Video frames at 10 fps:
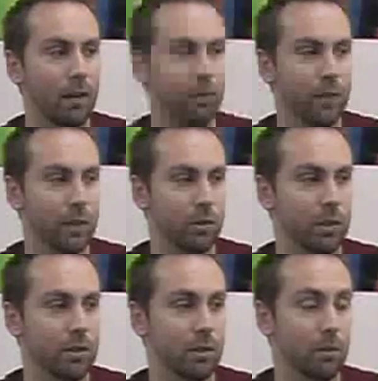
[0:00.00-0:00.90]

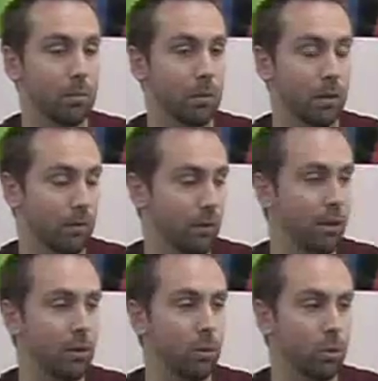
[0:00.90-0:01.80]
featuring some
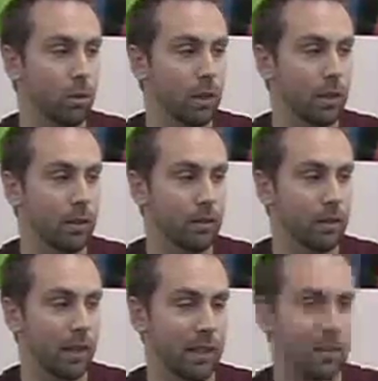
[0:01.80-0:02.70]
very cool,
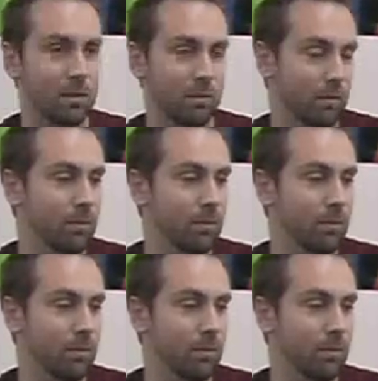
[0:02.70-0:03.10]
I guess,